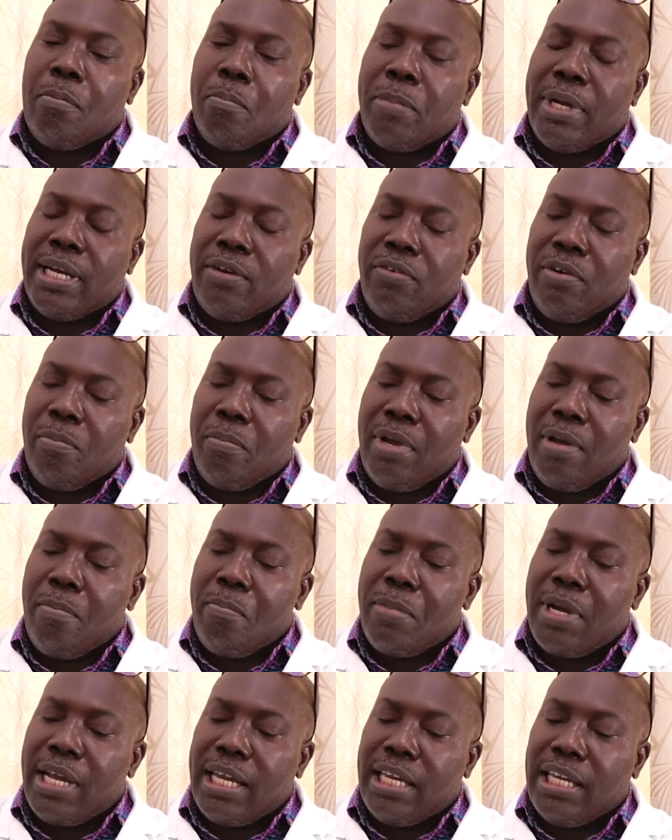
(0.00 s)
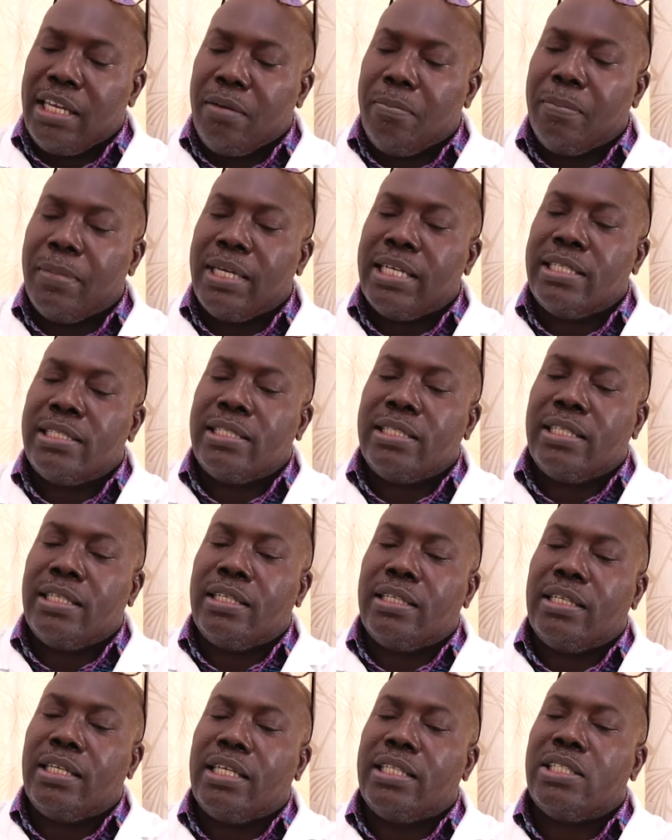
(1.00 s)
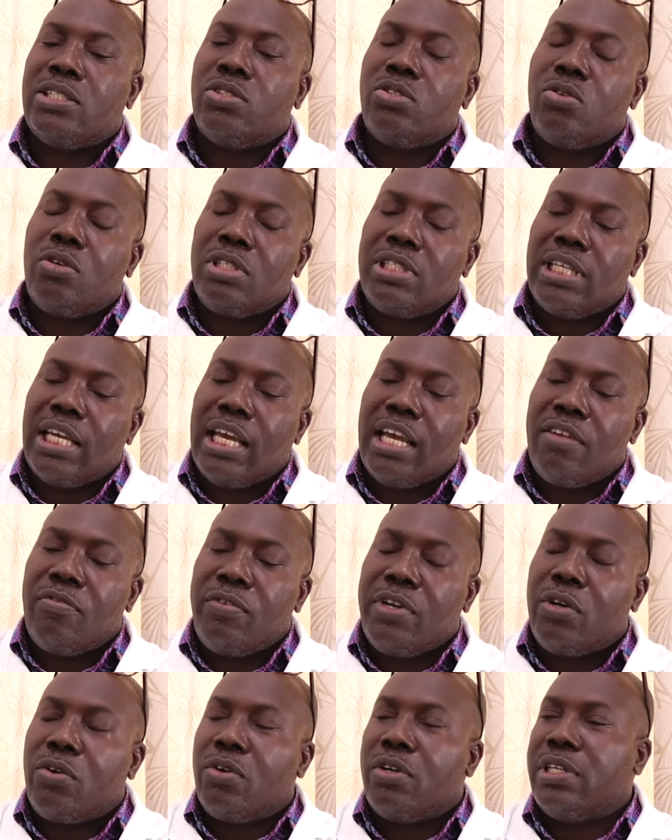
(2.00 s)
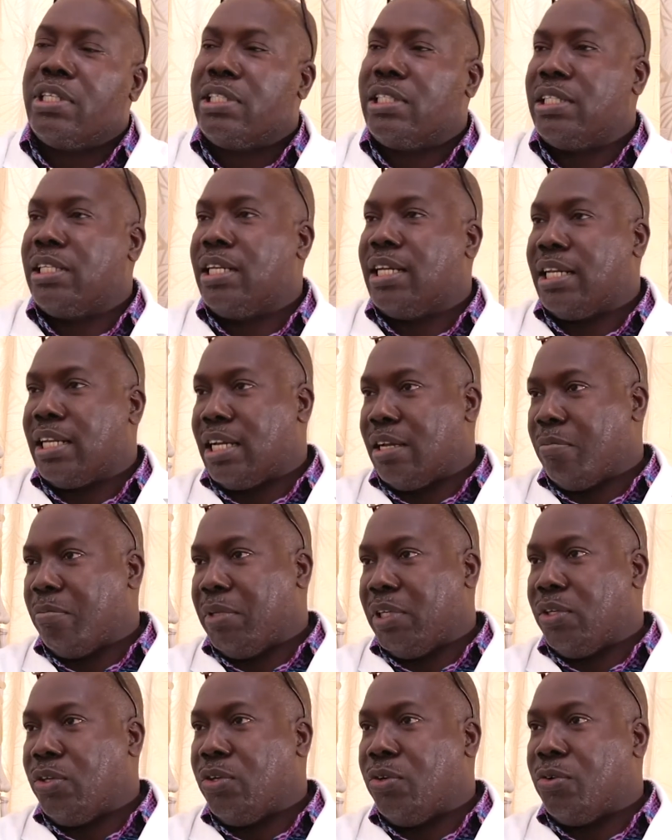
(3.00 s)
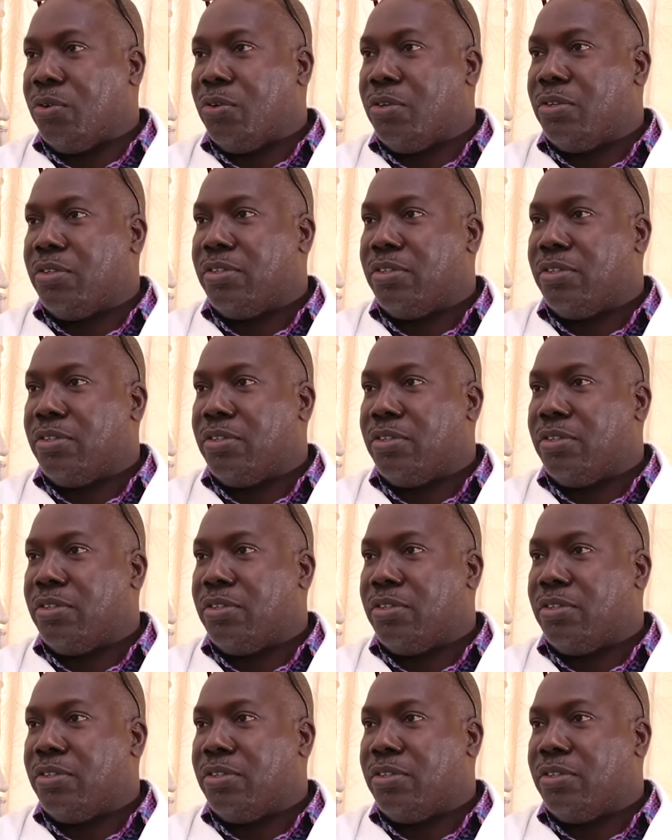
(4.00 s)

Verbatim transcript: but remember, in medicine, it is not every condition that can be cured.